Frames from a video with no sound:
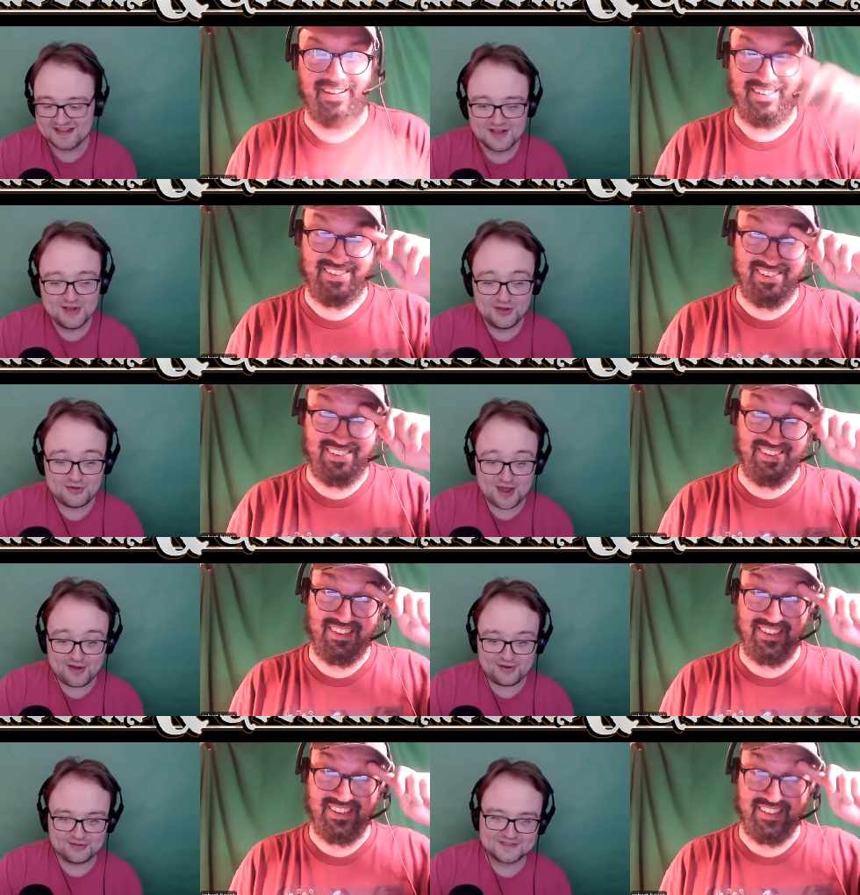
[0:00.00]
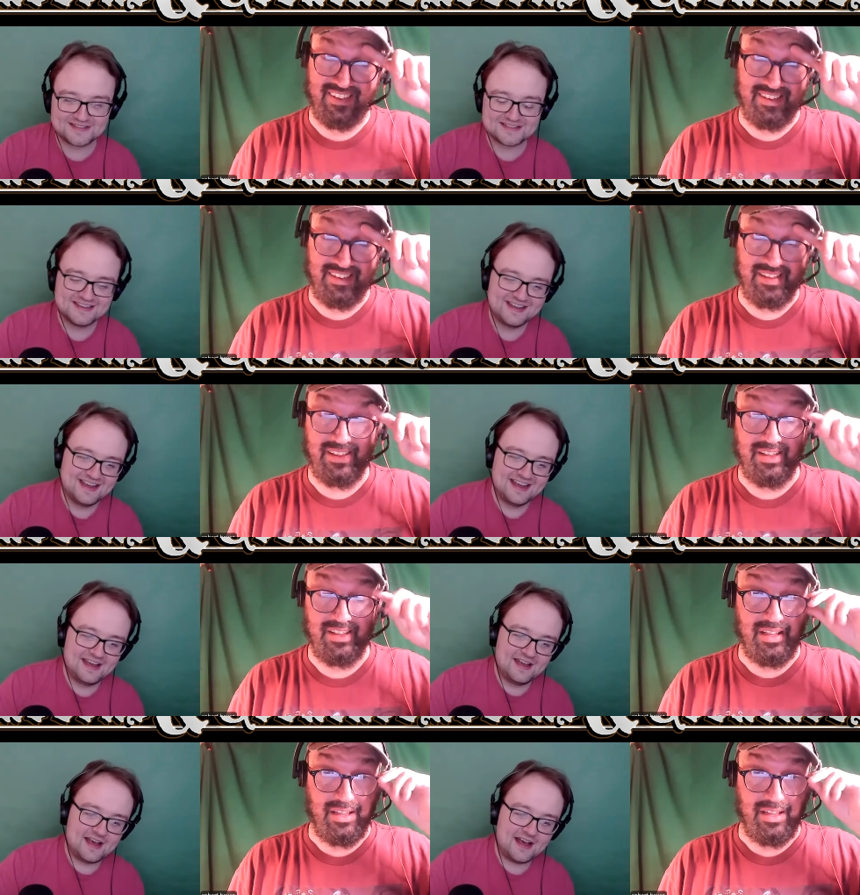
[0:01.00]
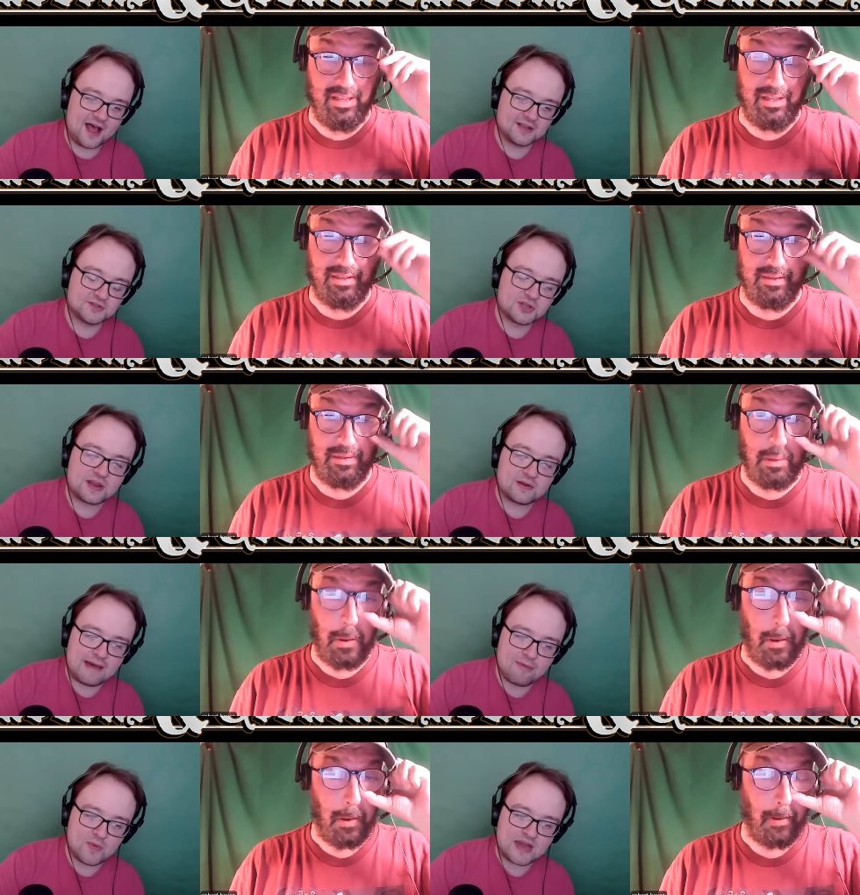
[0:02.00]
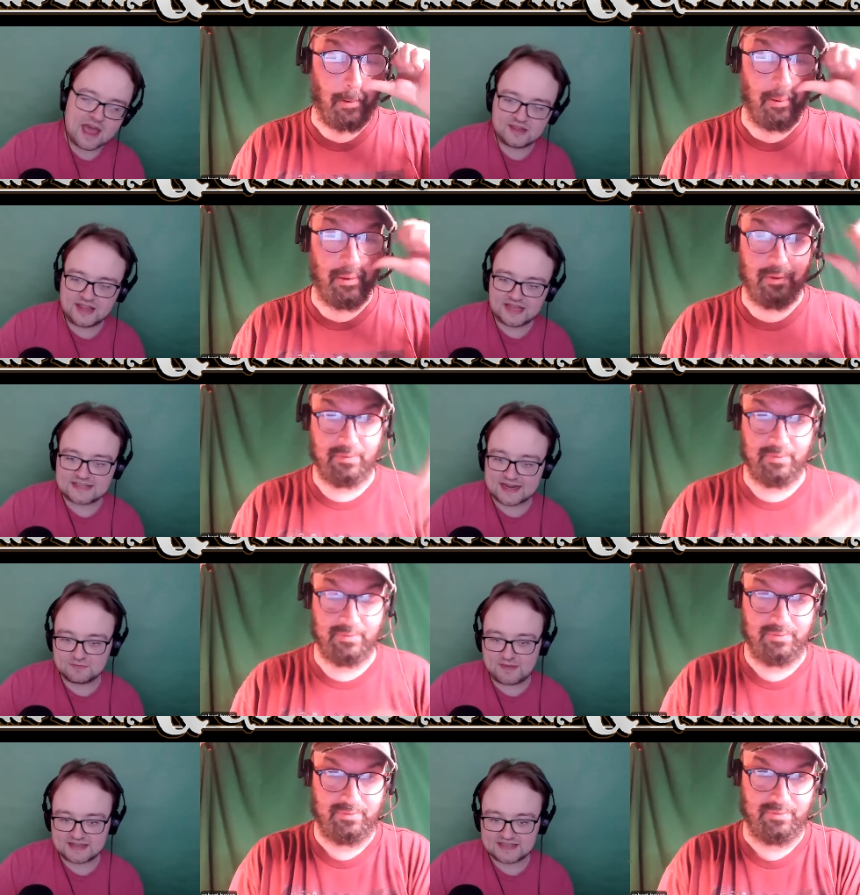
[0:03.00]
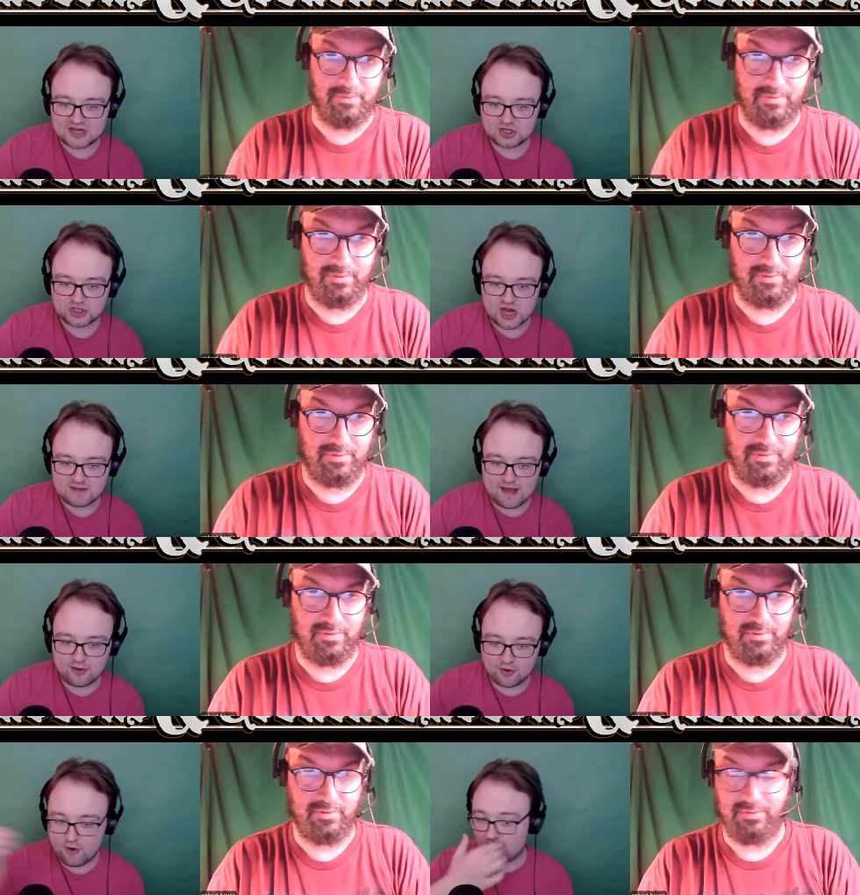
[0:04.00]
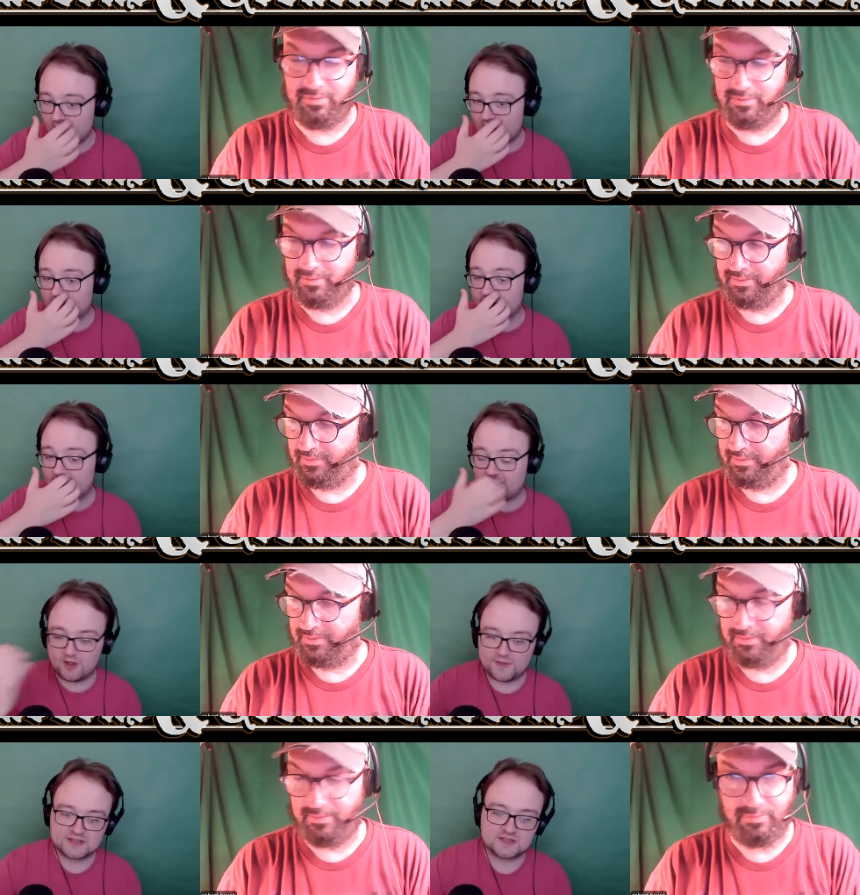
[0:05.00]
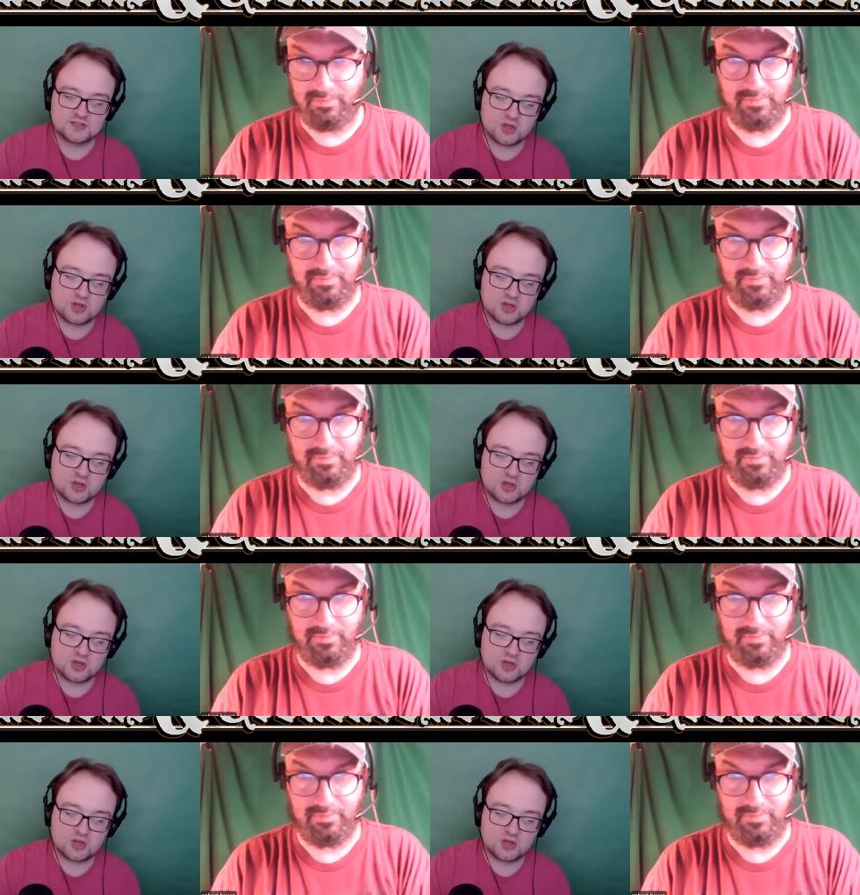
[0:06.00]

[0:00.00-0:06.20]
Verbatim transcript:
Speaker 1: Yeah. Who knows? Uh, so here, how about we dive in like section by section to talk about overall overall thoughts.